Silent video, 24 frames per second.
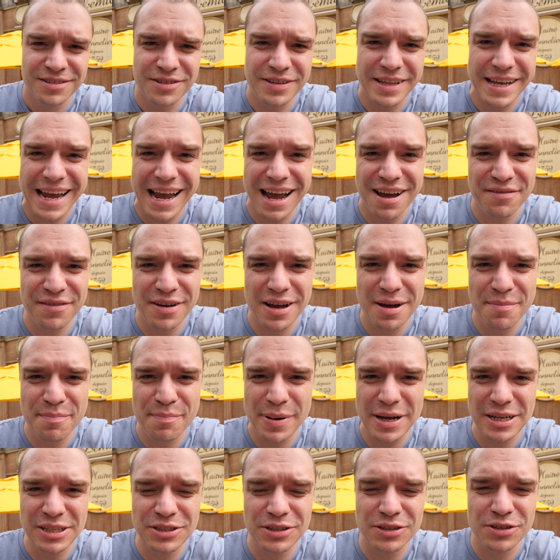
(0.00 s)
So they have a
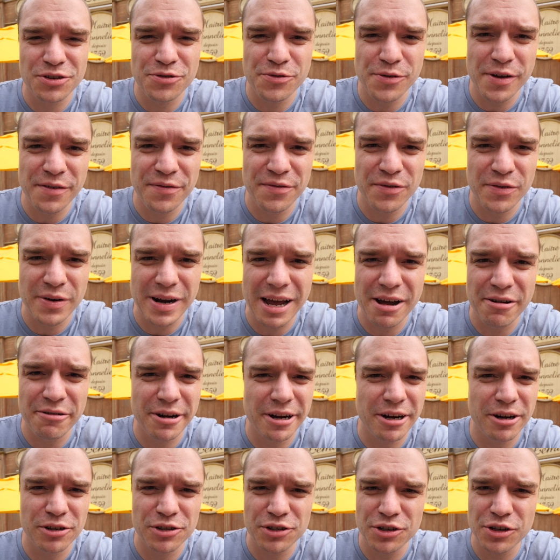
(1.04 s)
bunch of street food out
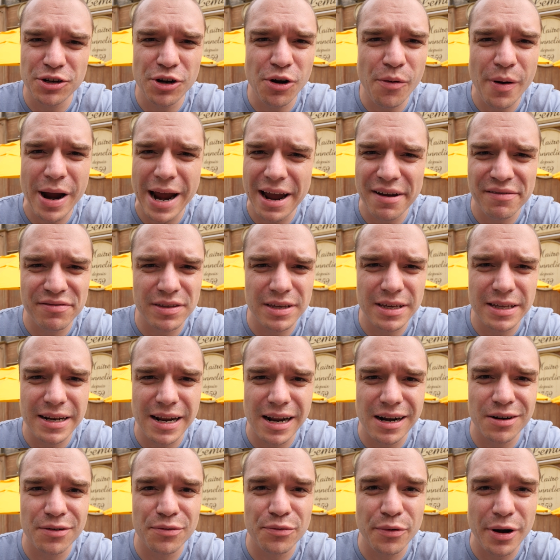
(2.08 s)
here, so you don't have to eat
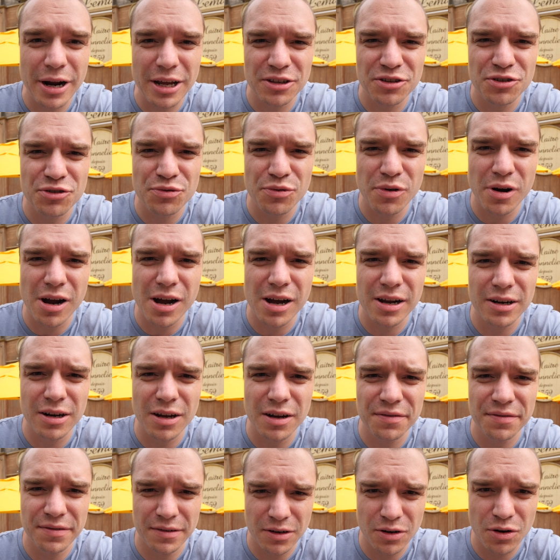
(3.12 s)
at a restaurant,
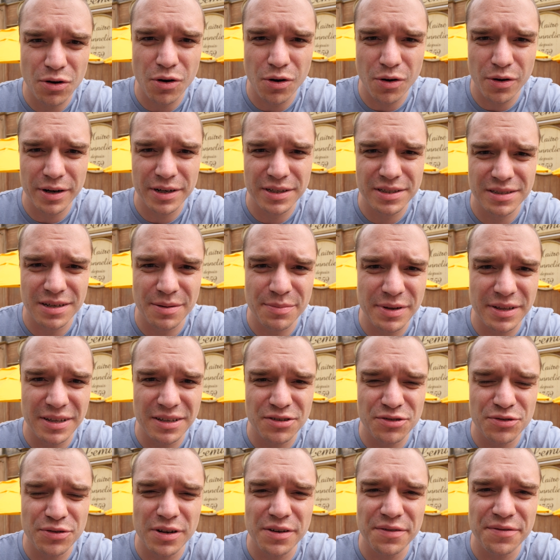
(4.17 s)
of course. Some of the
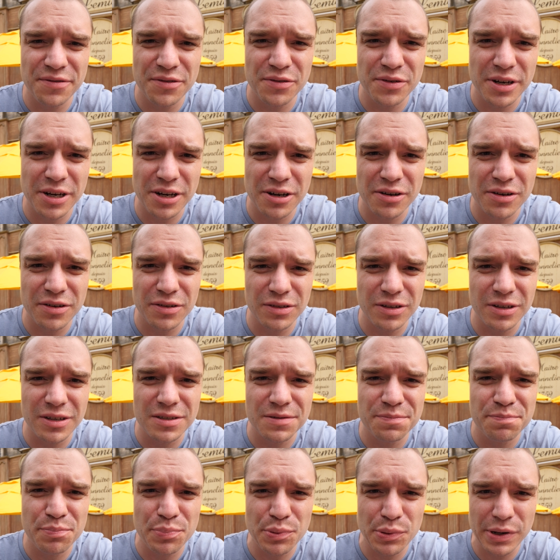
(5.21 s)
street food here
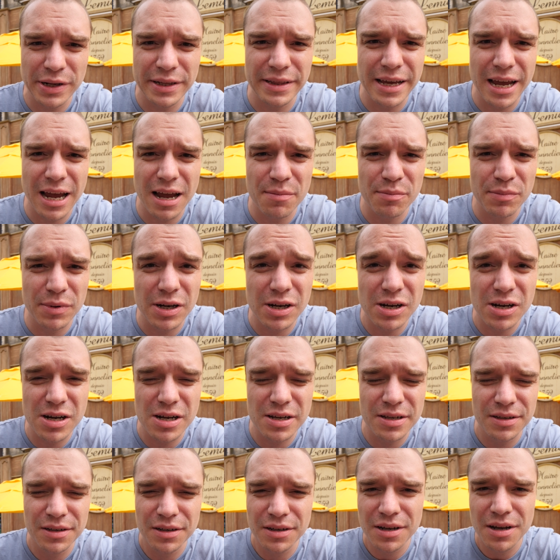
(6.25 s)
looks pretty damn
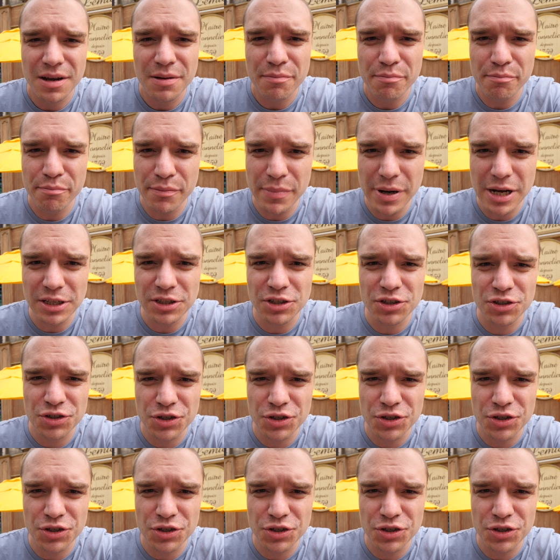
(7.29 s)
good, much